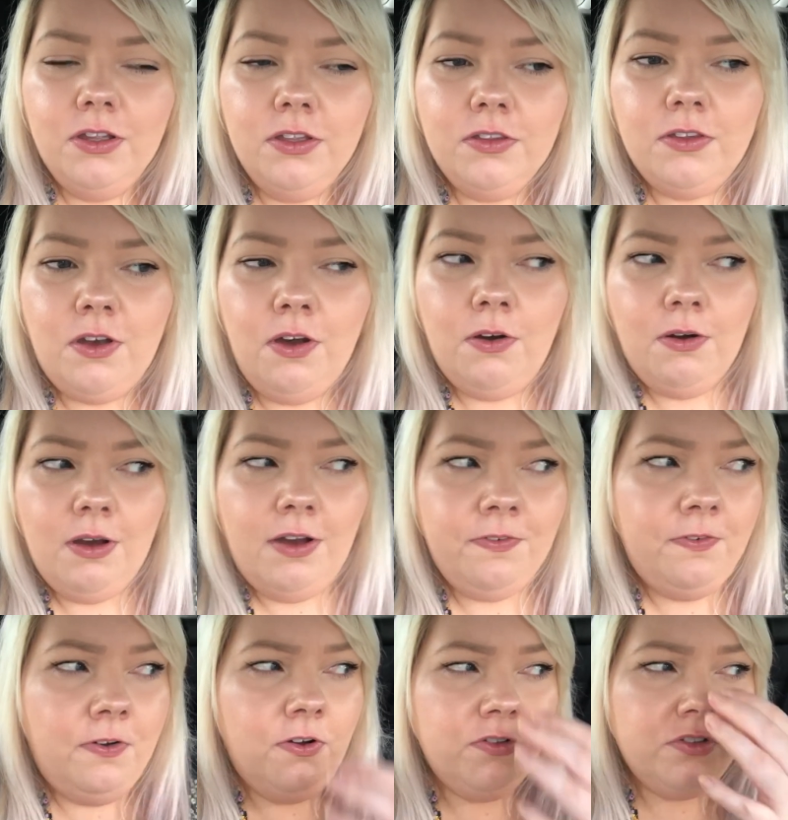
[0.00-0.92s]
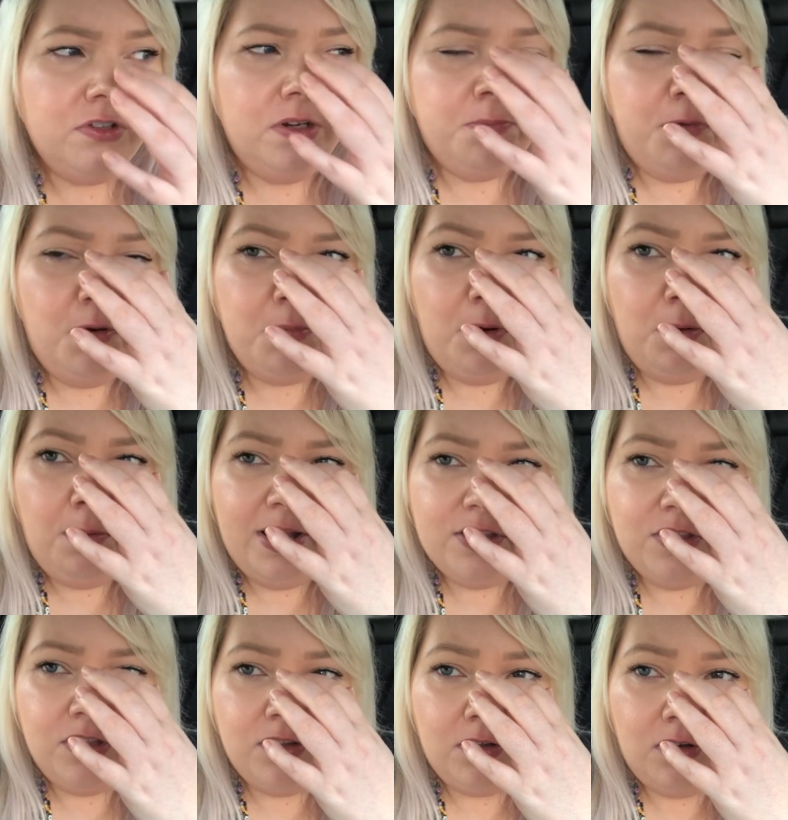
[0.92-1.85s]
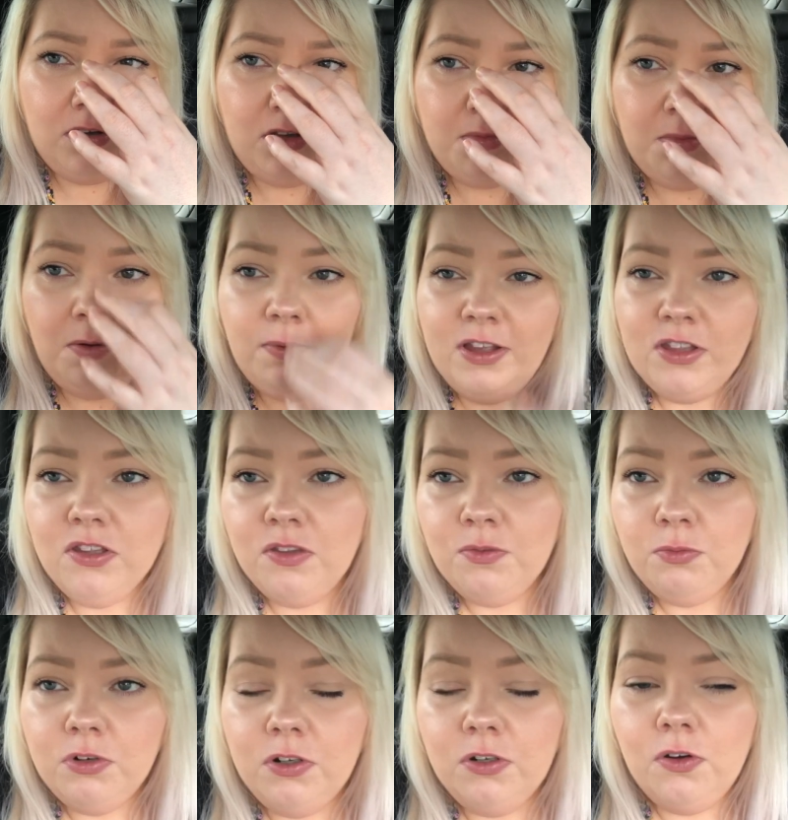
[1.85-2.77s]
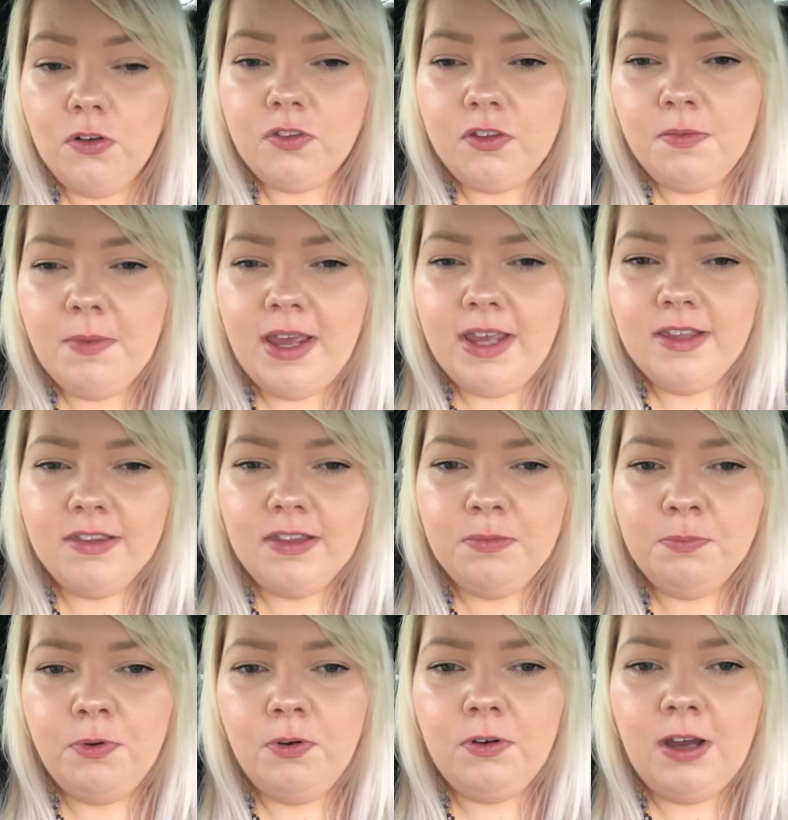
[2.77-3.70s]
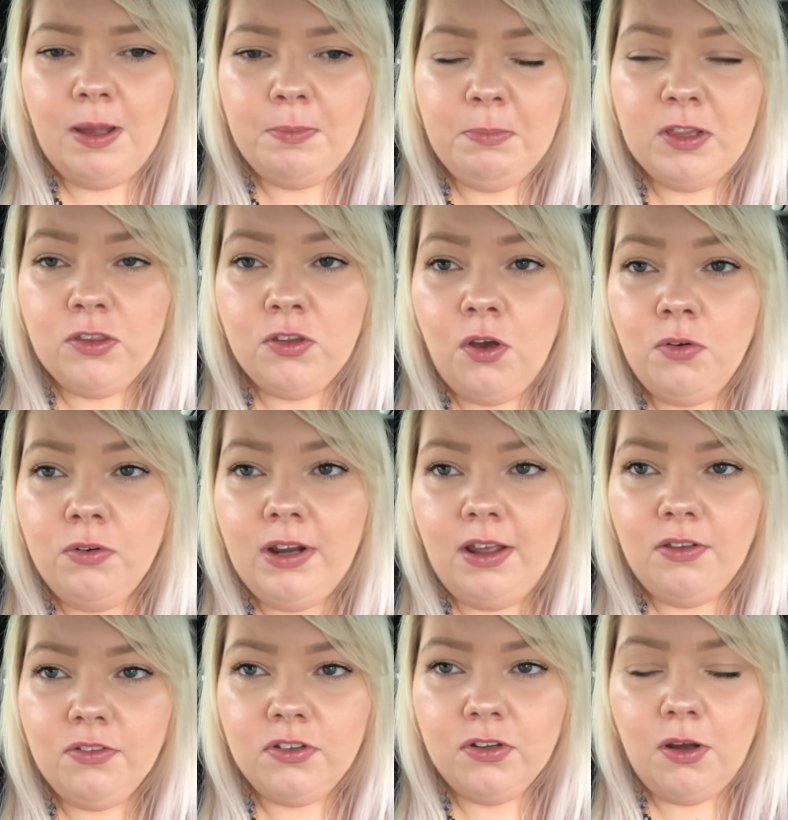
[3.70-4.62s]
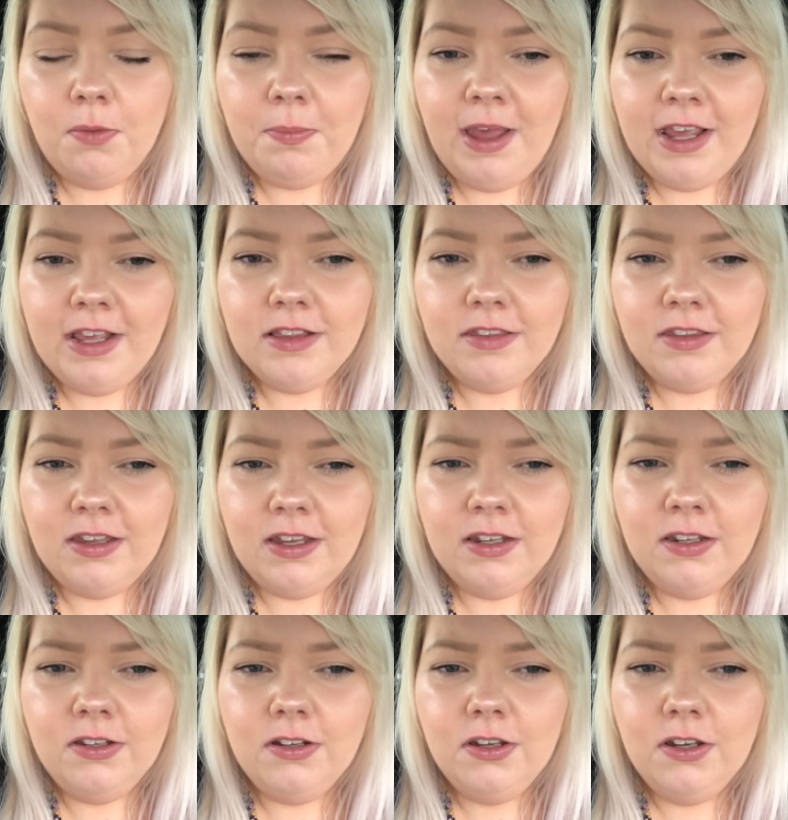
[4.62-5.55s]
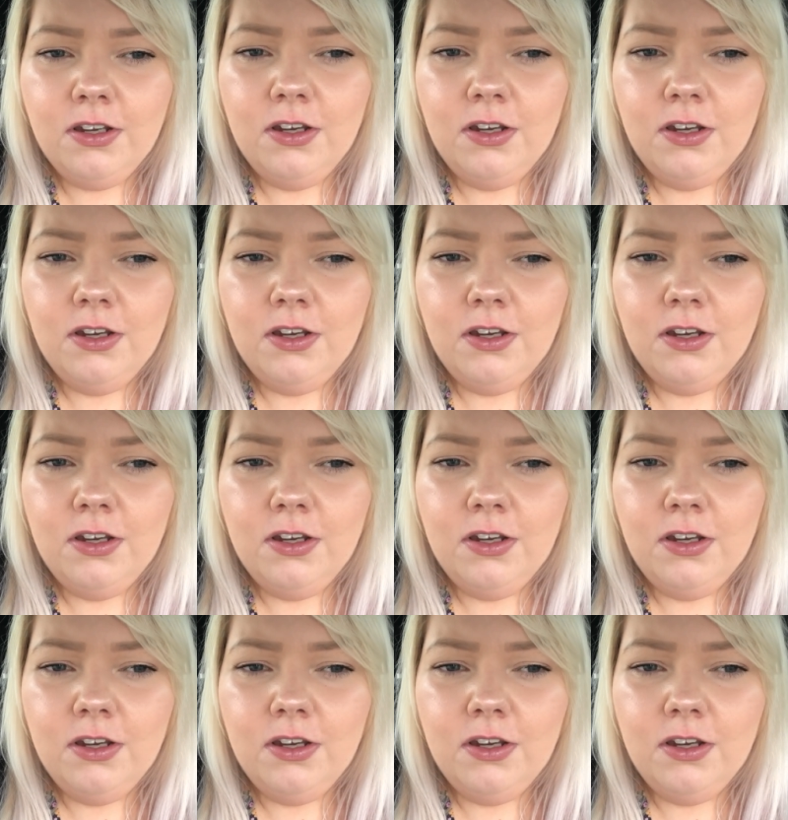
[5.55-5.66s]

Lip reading: So I thought, should I put my wedges on, because my wedges would have looked amazing, but like my toenails are not painted,